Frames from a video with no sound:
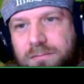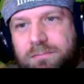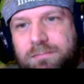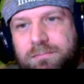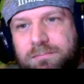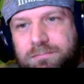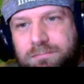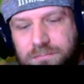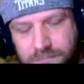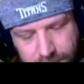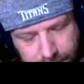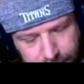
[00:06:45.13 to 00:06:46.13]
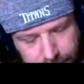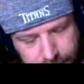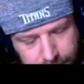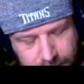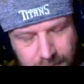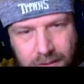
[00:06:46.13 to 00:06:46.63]
Oh yeah, okay.
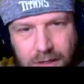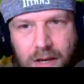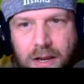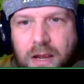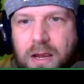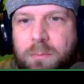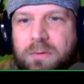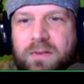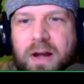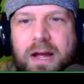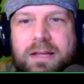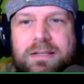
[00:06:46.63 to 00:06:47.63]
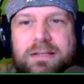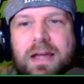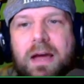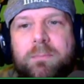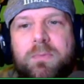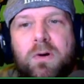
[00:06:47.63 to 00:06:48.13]
We improvising
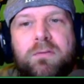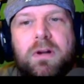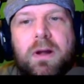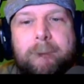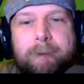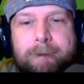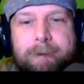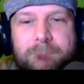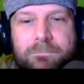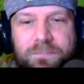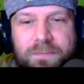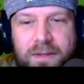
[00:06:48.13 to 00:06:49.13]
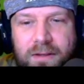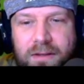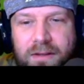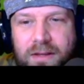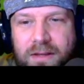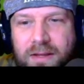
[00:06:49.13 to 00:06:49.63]
now. this is
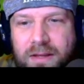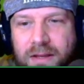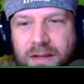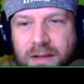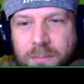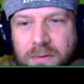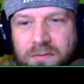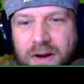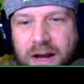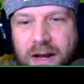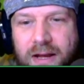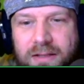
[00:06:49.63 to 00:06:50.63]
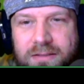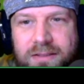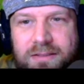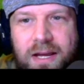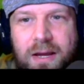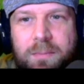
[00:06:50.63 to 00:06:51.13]
this is
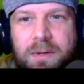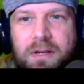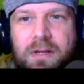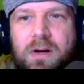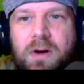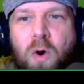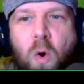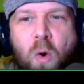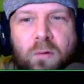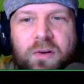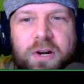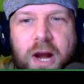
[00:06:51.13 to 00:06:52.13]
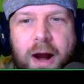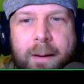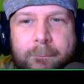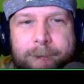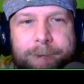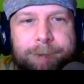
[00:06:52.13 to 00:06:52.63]
this is randomly on a
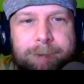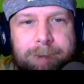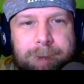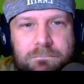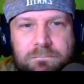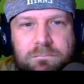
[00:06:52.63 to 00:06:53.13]
whim doing this.